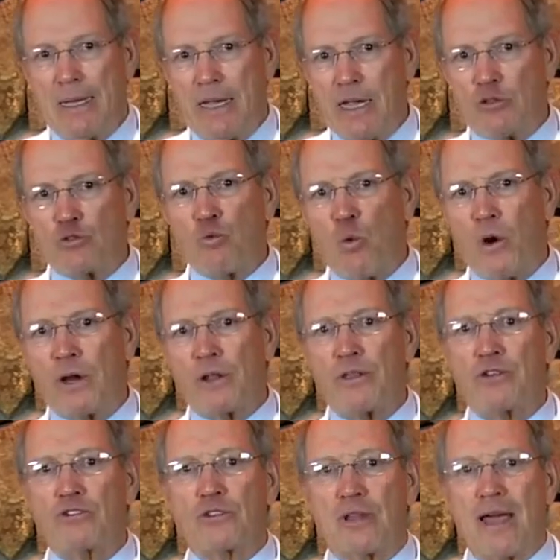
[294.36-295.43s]
Each one of
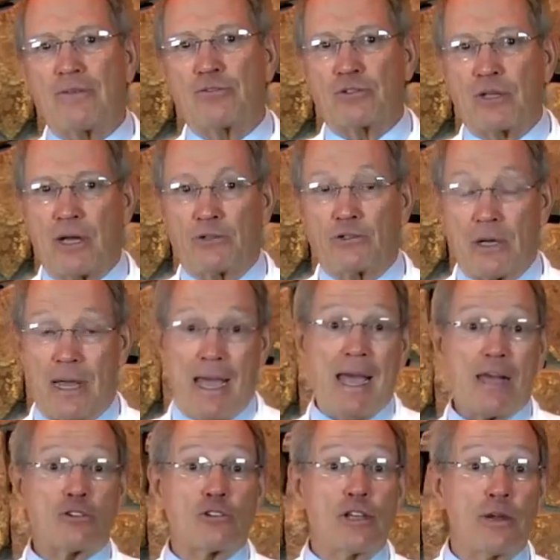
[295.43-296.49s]
these lifestyles
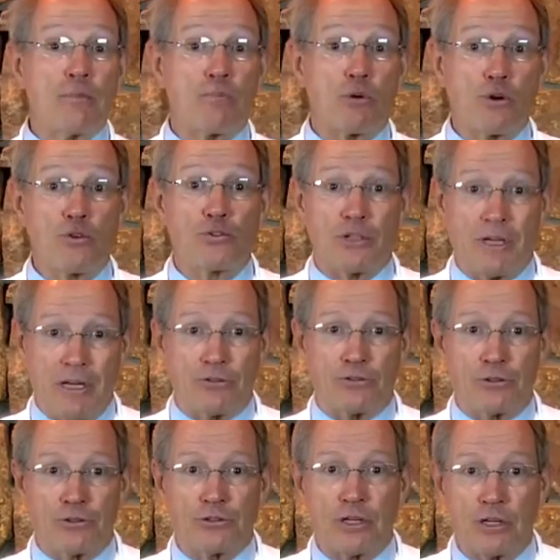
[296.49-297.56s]
actually improves
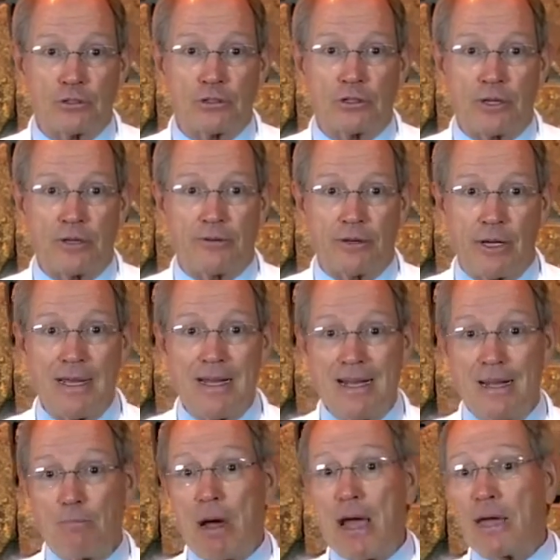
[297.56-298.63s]
insulin sensitivity
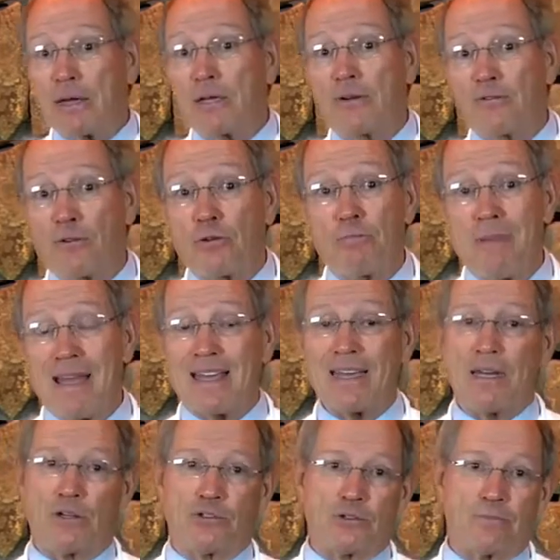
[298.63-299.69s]
by a different
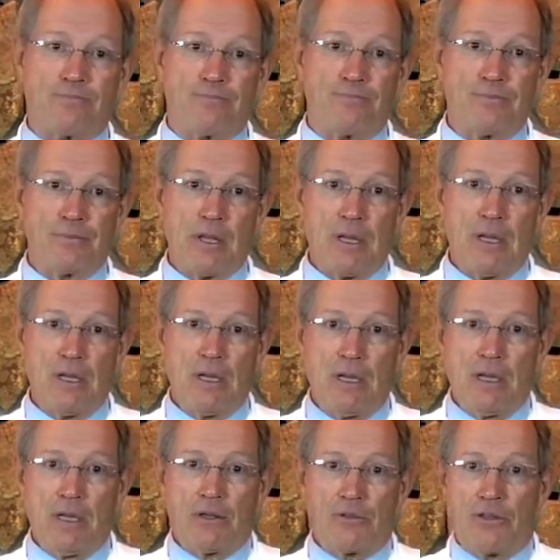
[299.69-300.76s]
mechanism.
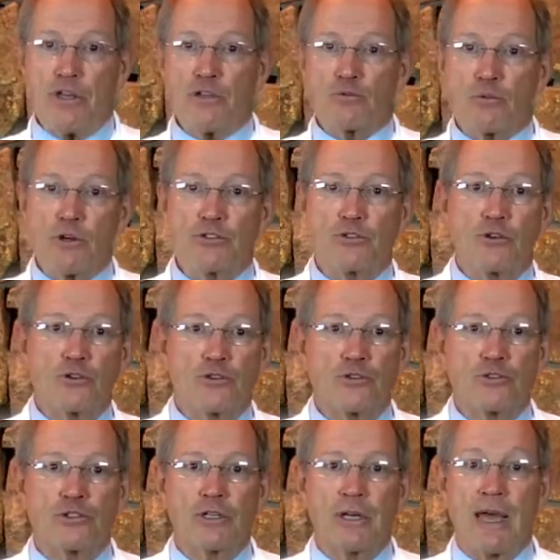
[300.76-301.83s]
These
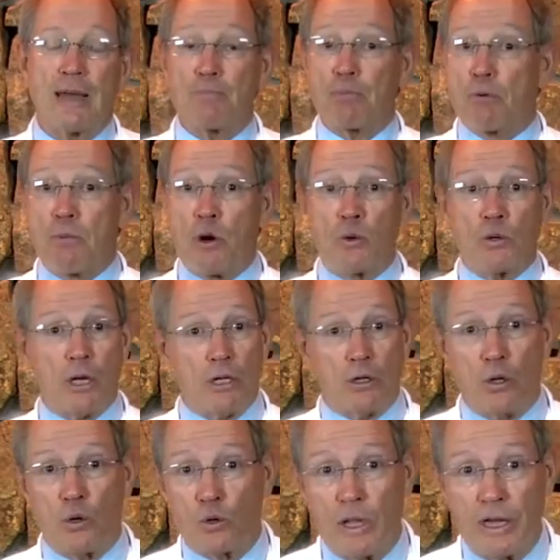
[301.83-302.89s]
researchers did not promote a
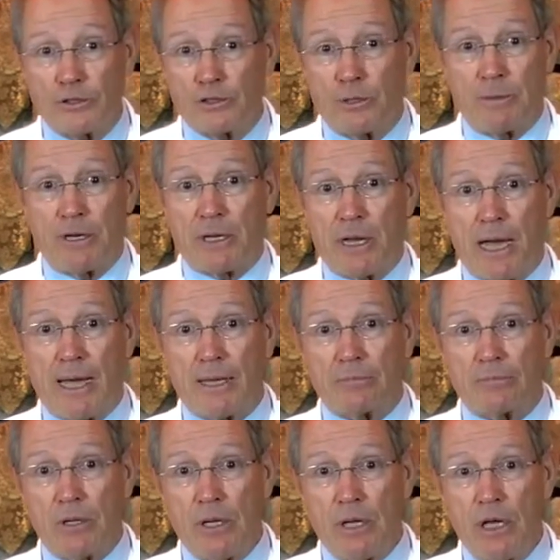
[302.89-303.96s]
low glycemic diet,